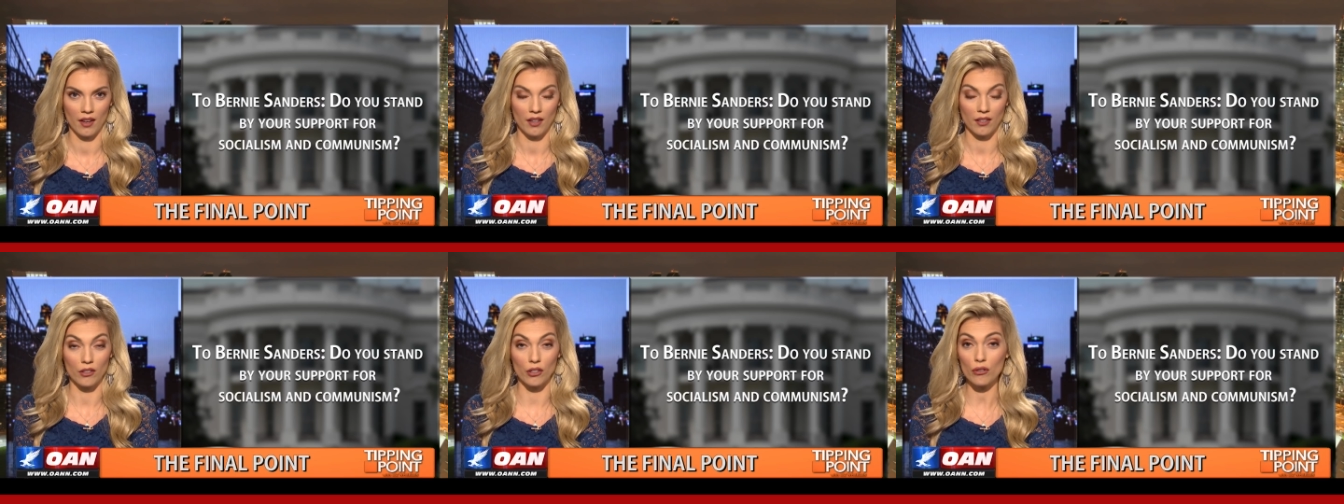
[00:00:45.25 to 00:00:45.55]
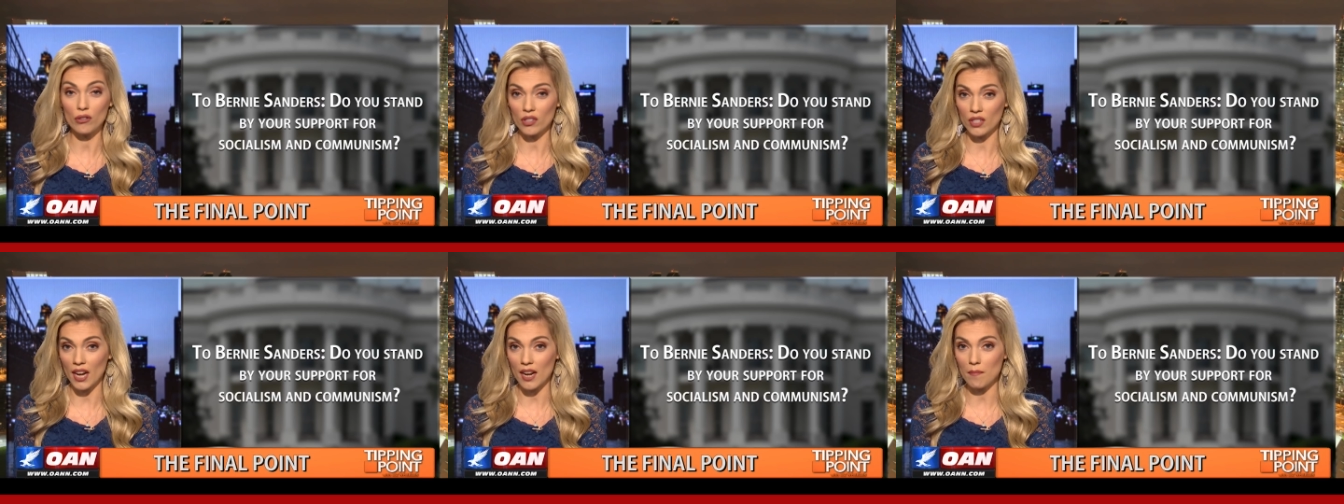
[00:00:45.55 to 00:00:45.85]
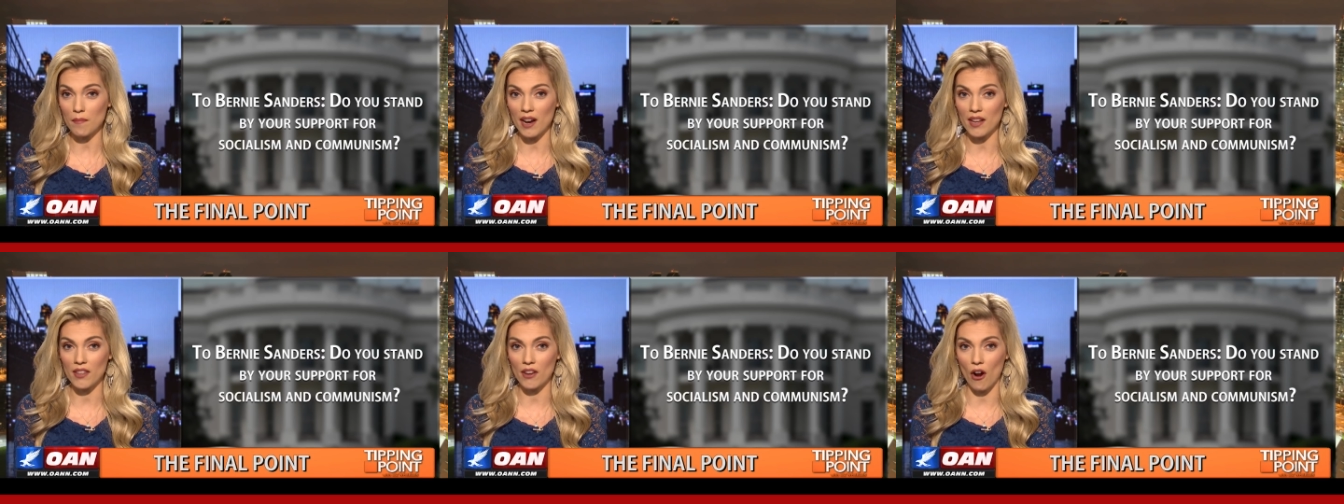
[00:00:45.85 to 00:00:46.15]
Do you
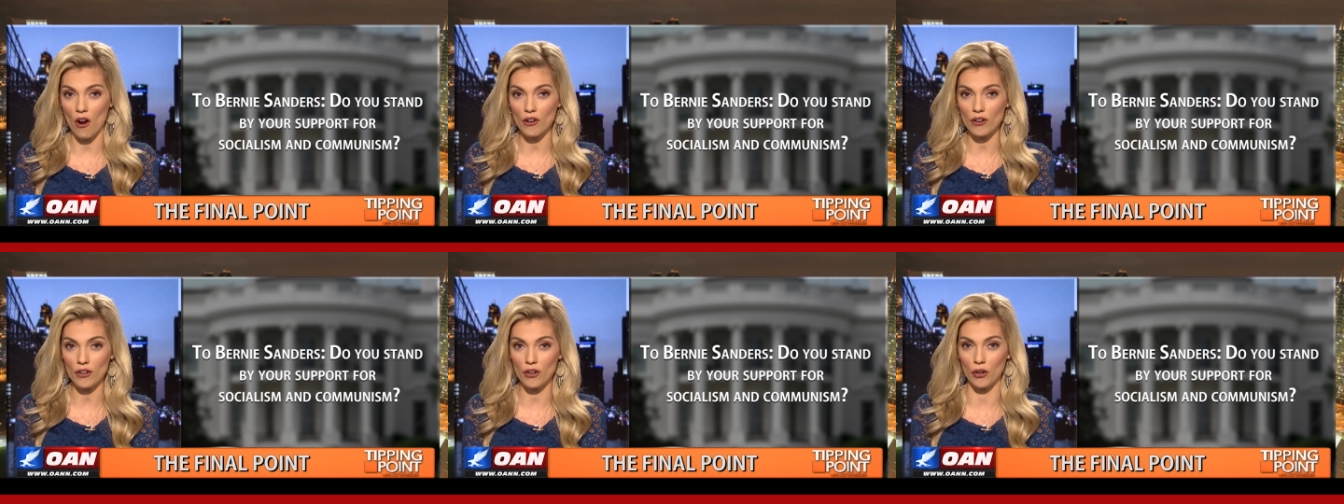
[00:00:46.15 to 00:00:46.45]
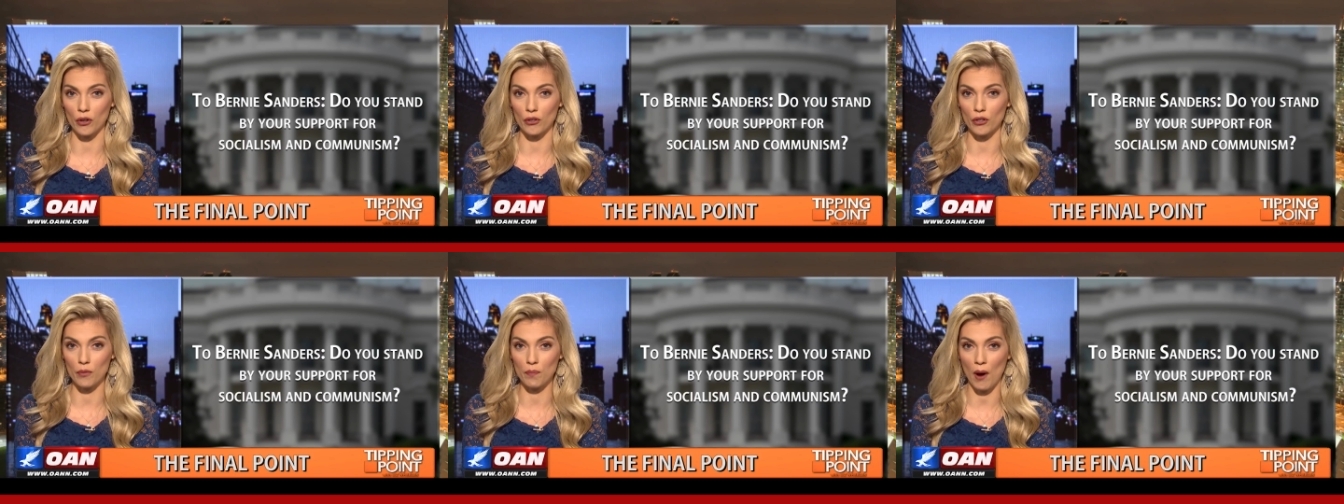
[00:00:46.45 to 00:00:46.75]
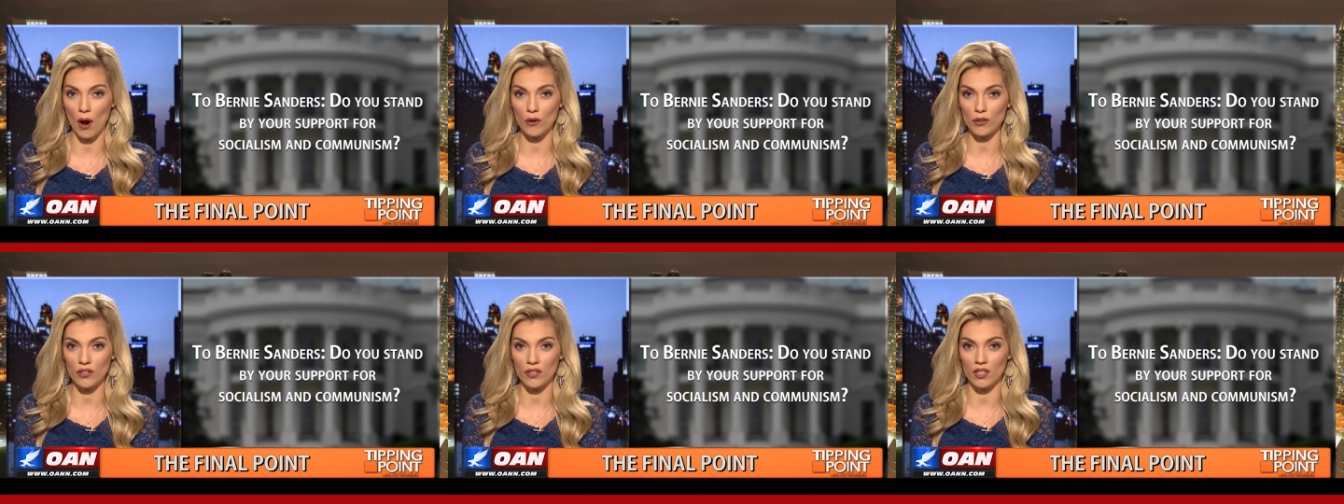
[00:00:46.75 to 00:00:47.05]
stand by the article you
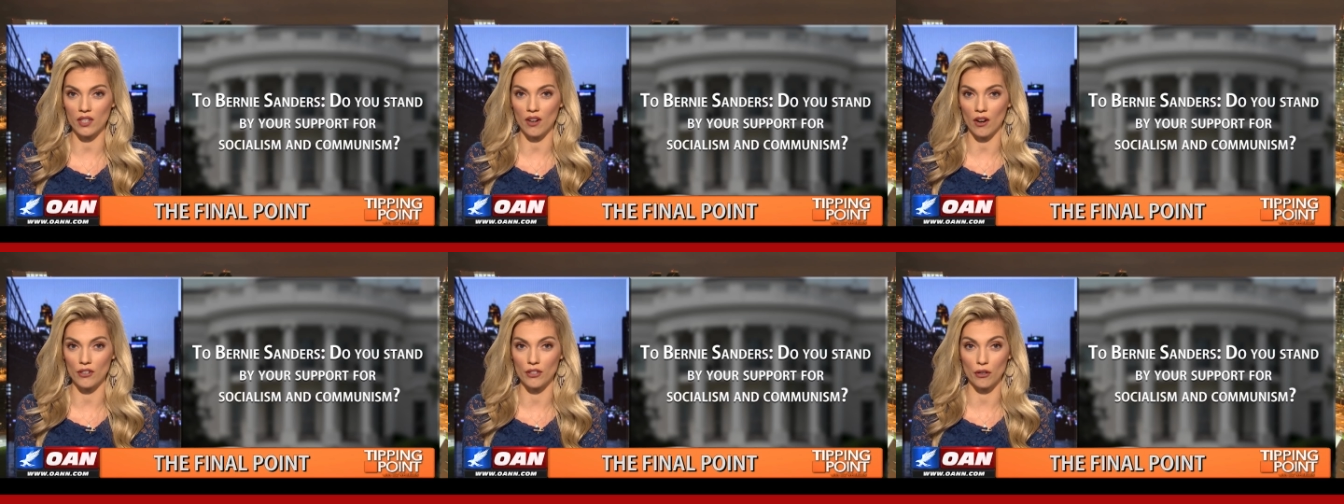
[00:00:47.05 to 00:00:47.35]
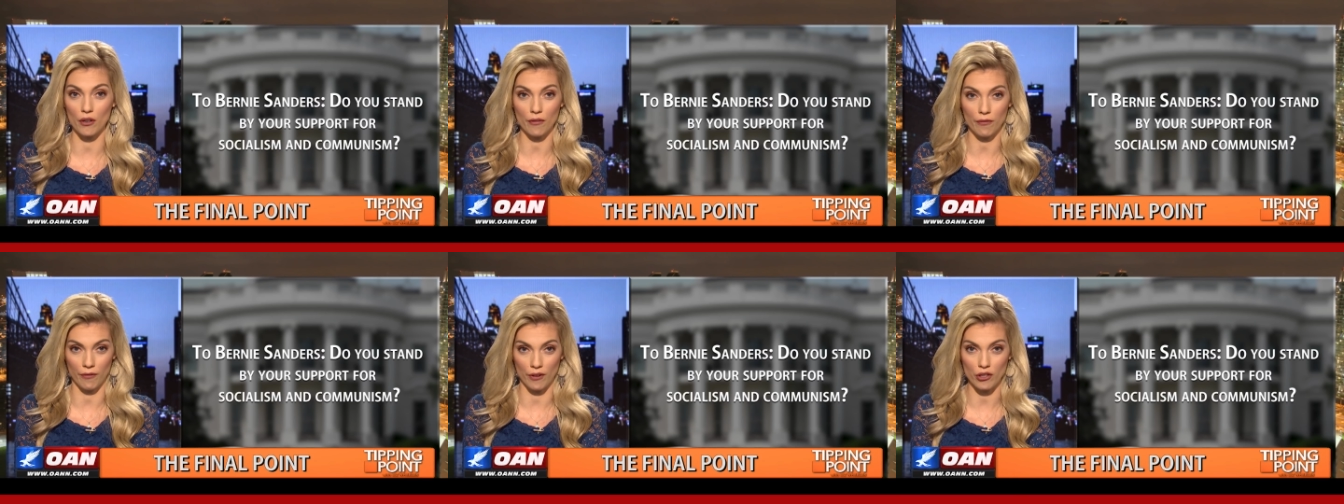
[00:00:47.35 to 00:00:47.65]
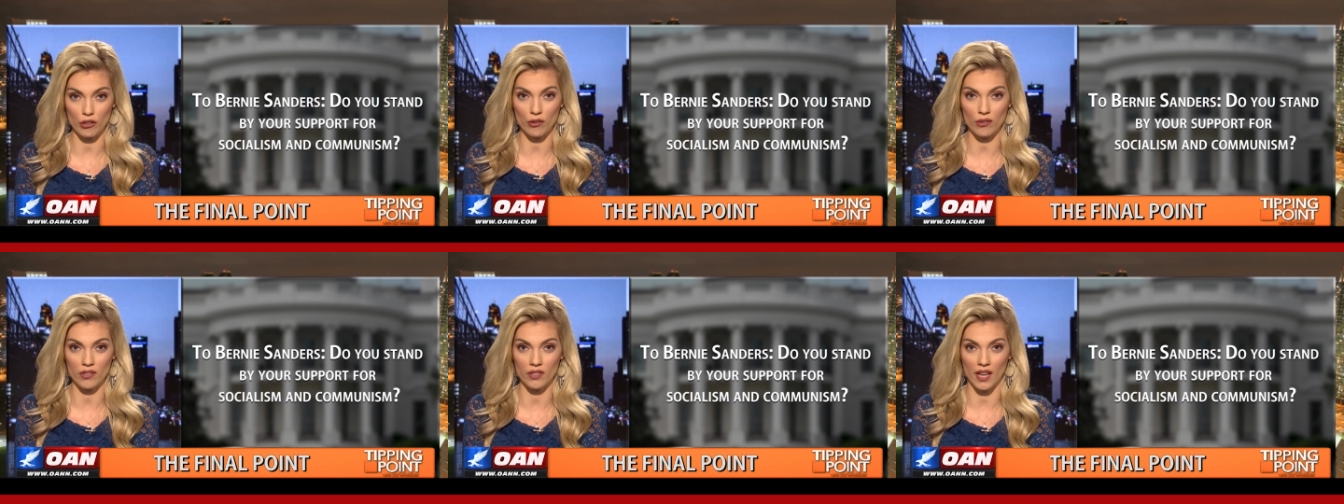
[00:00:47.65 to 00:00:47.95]
posted on your
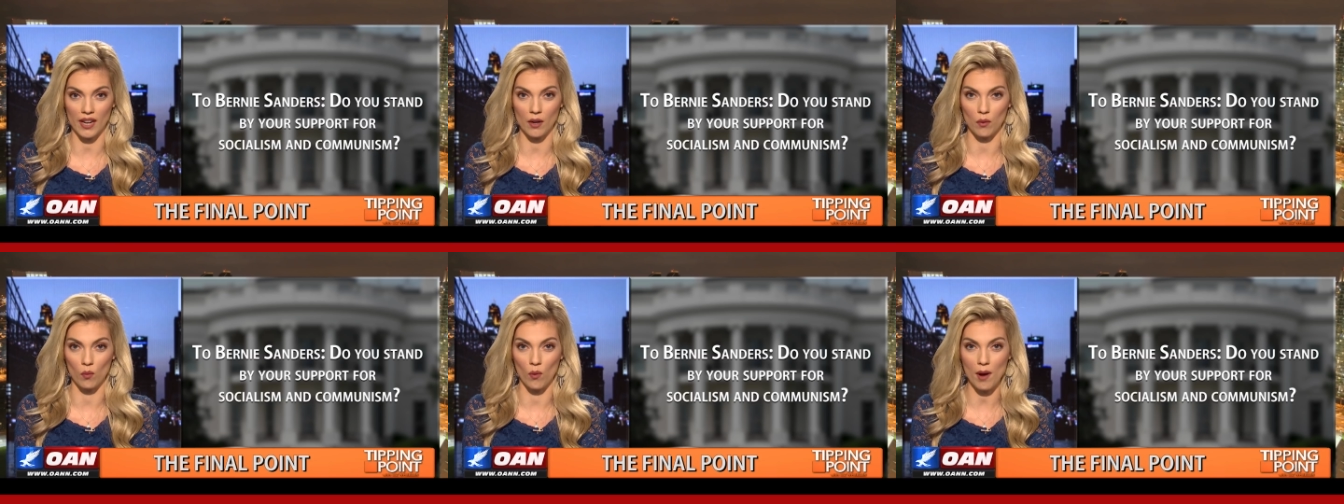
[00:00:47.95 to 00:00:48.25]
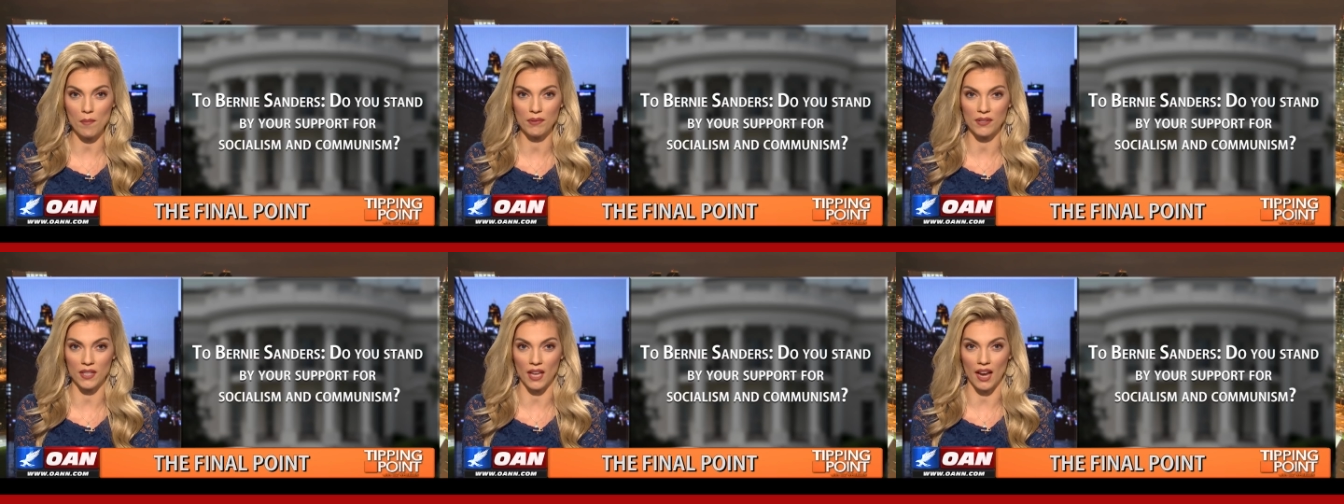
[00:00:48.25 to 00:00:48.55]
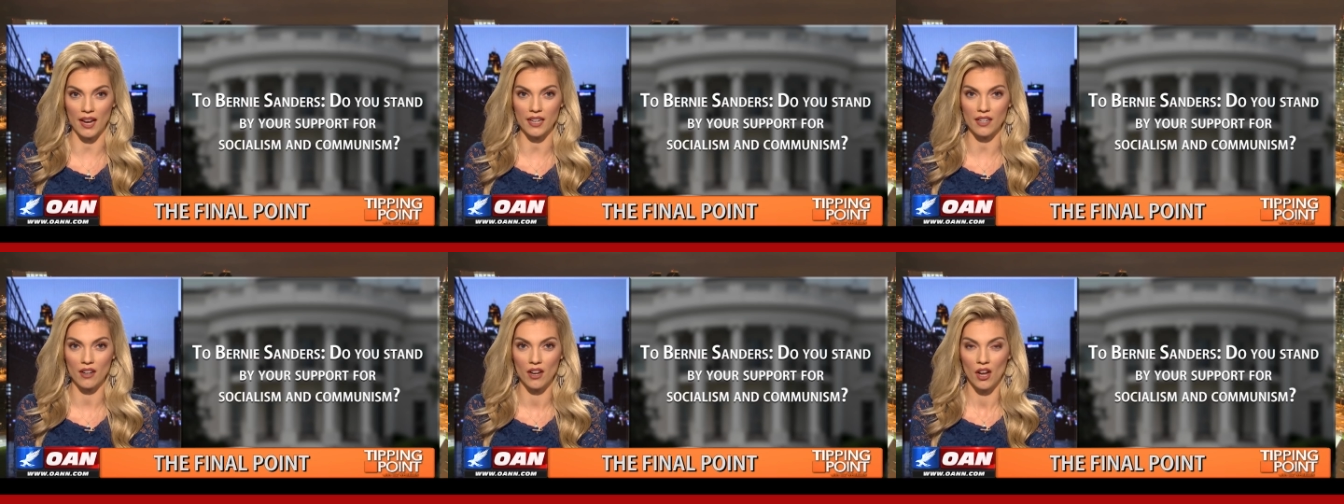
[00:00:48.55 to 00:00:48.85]
official Senate
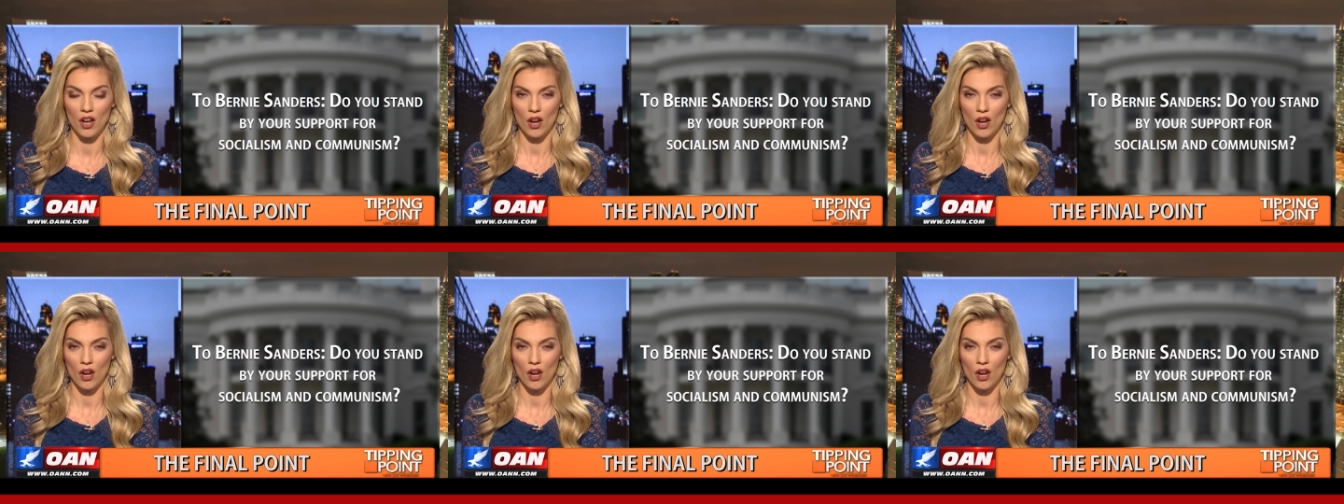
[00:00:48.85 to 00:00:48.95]
website,